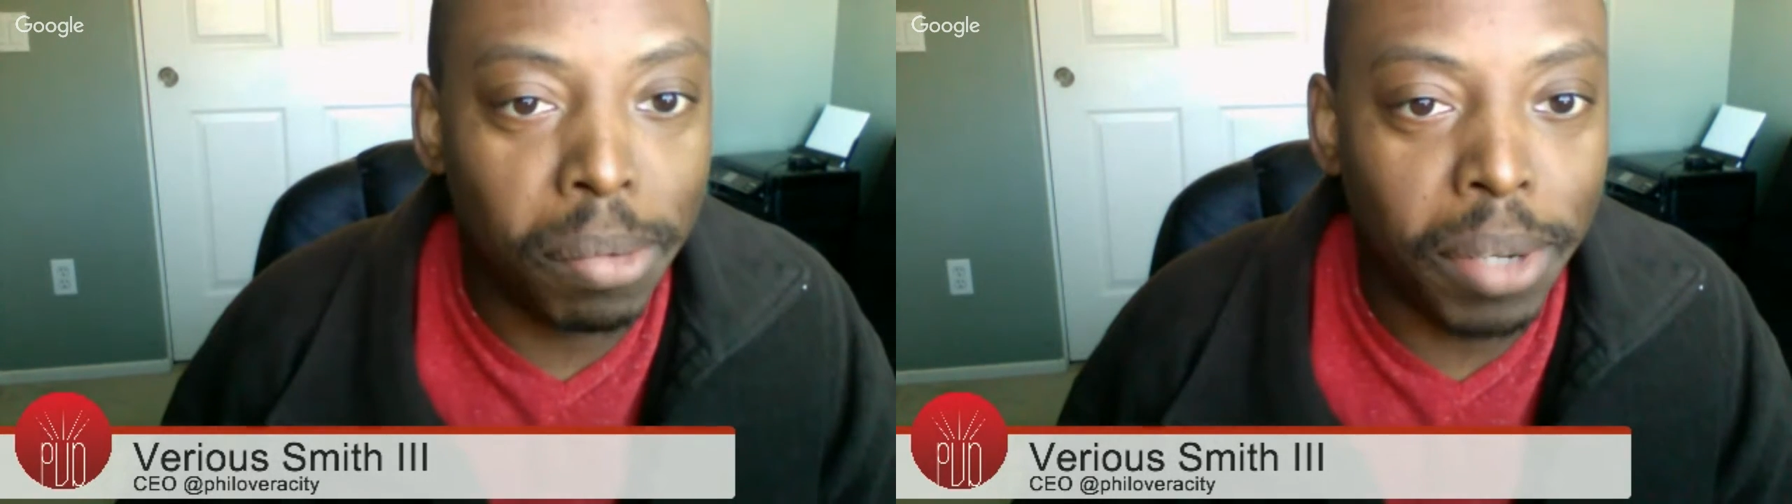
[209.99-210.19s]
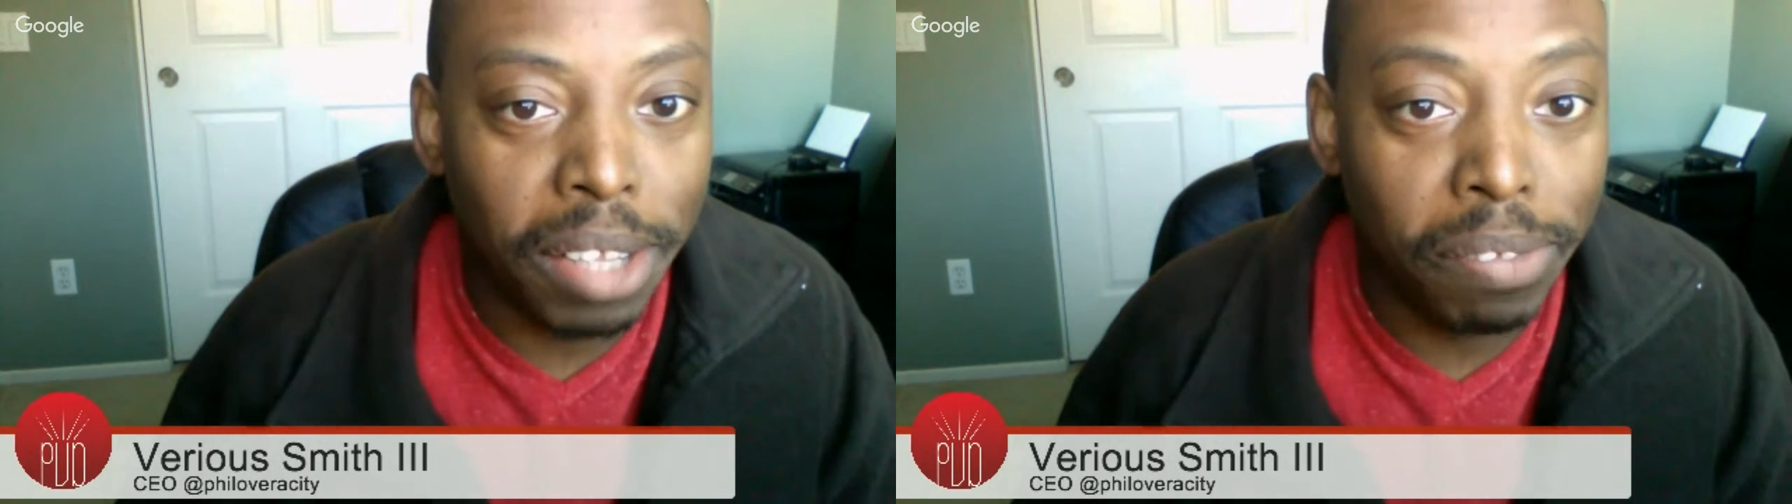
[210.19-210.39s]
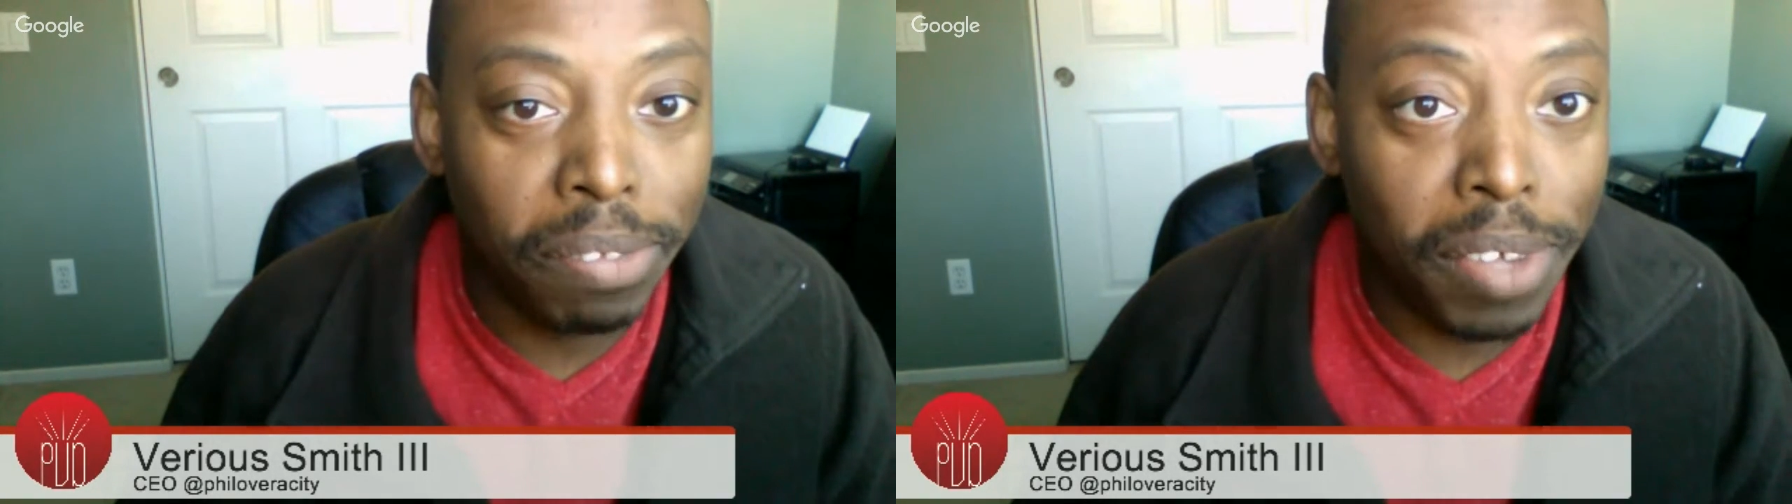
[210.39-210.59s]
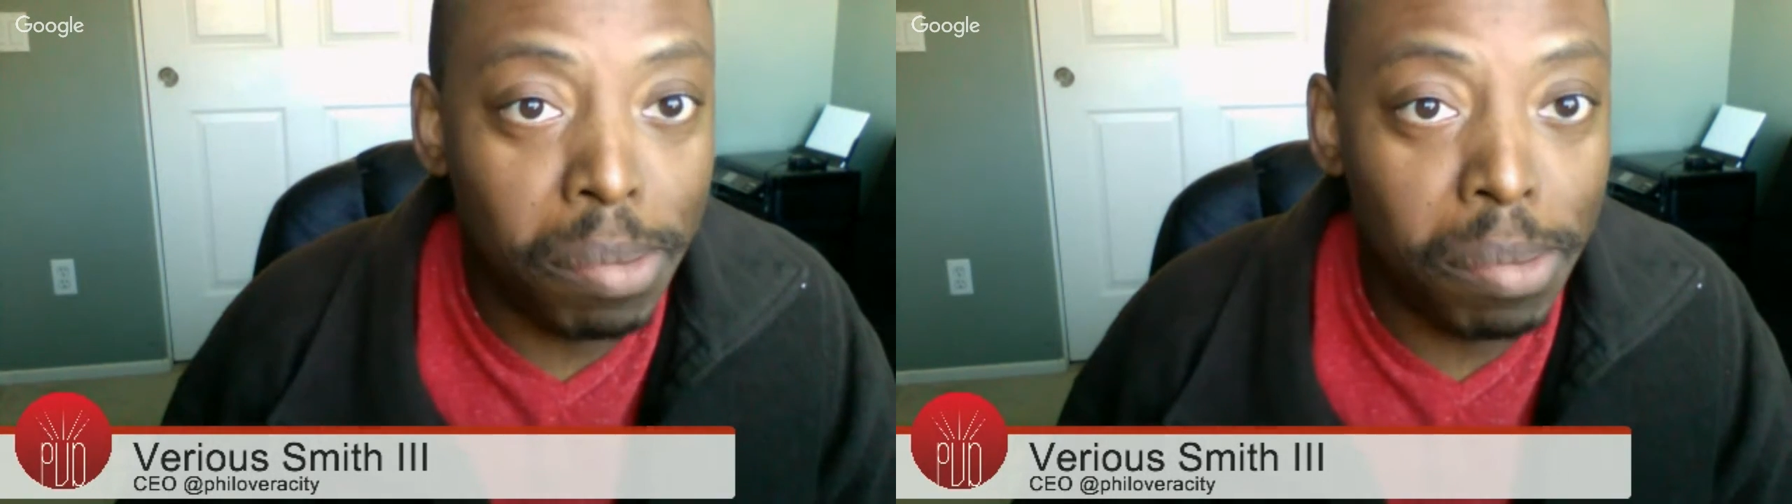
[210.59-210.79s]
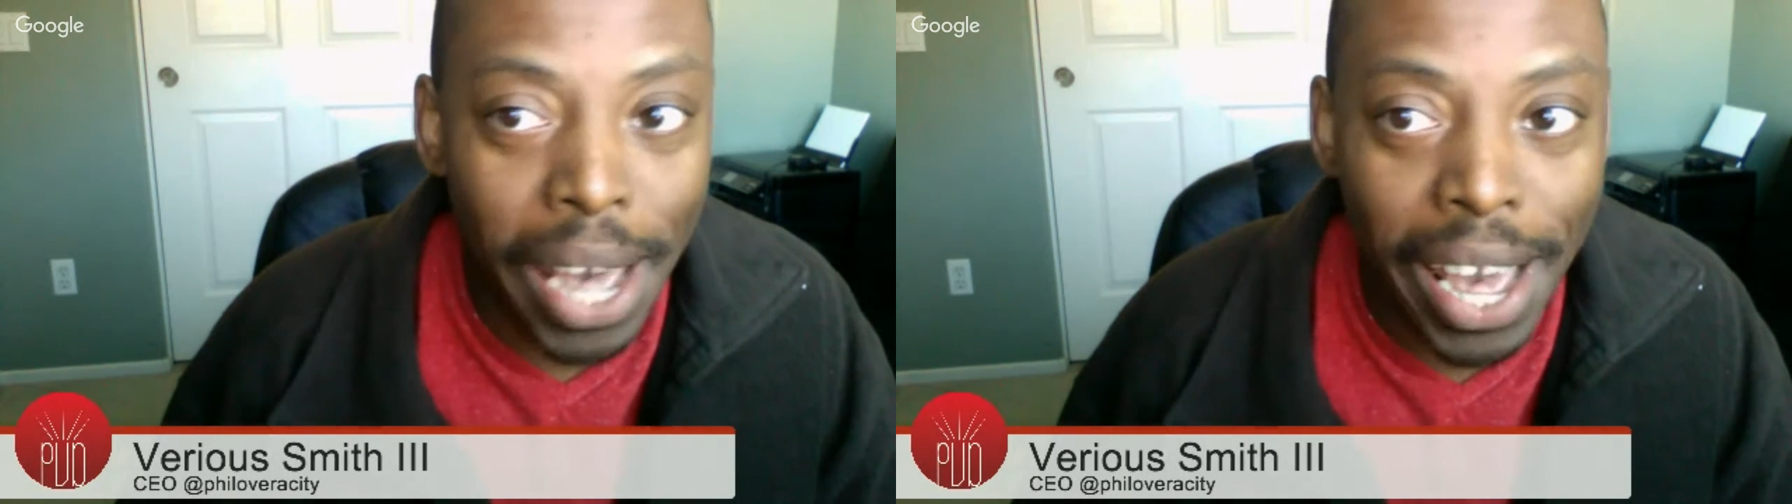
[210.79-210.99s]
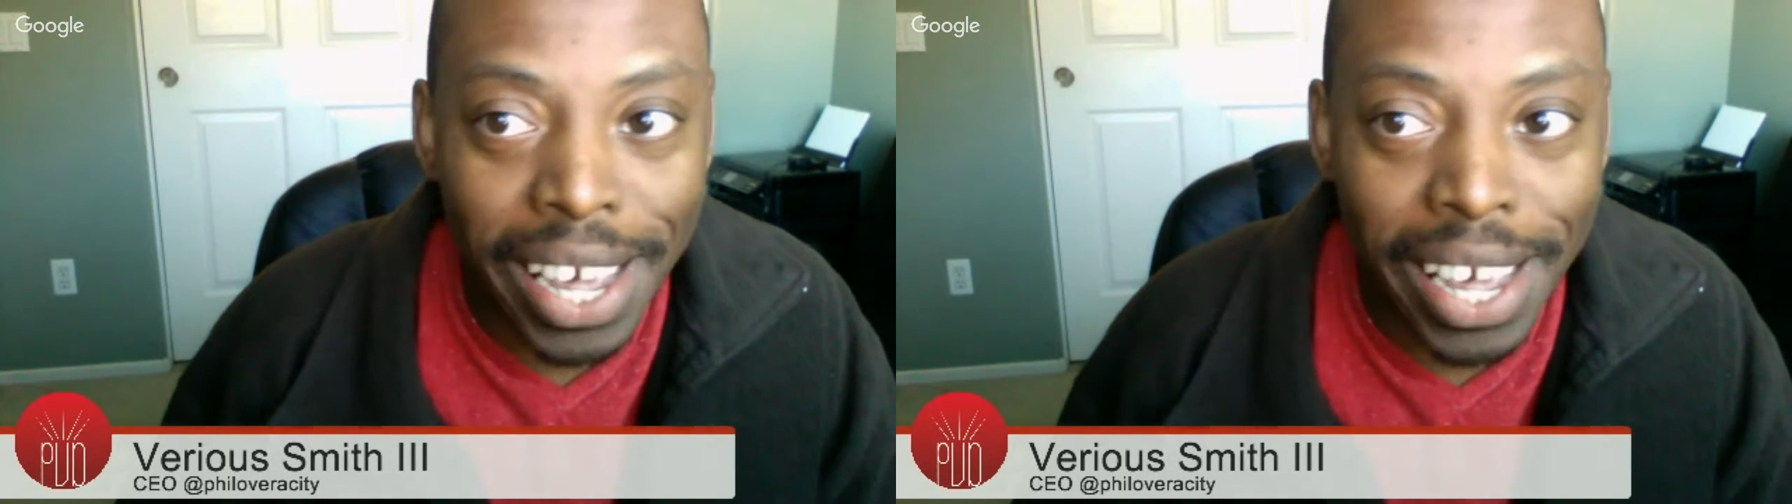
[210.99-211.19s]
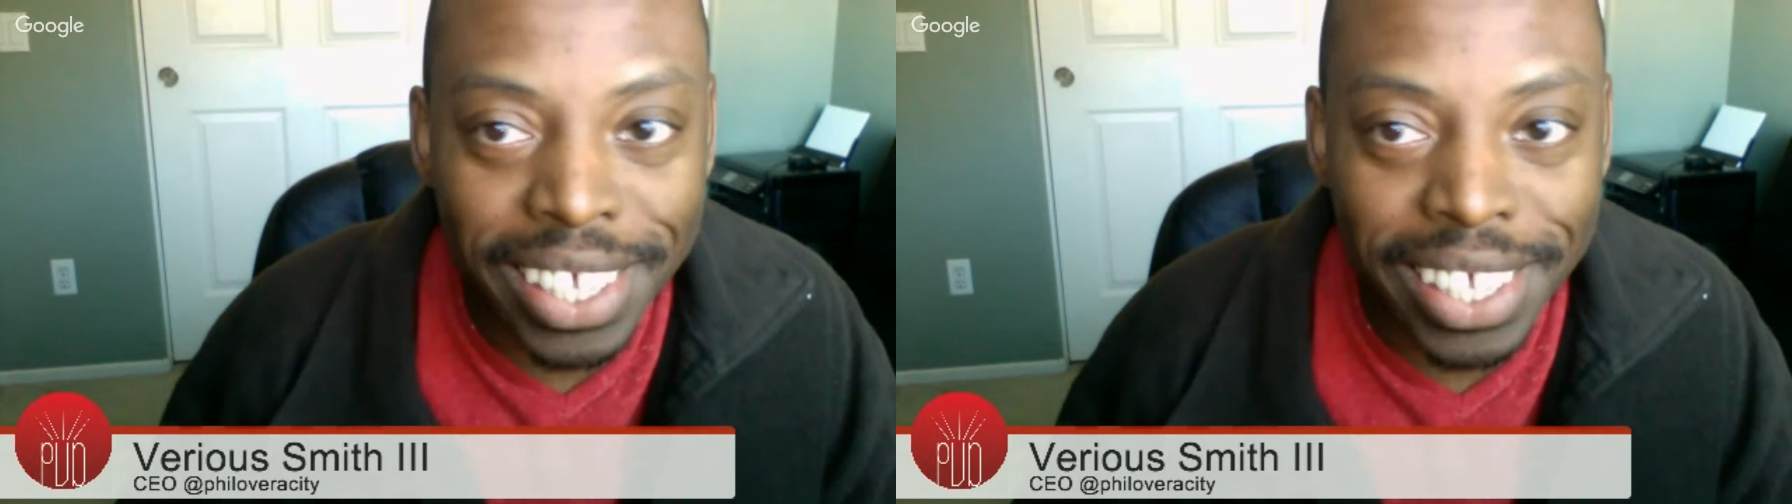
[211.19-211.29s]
to get the feedback.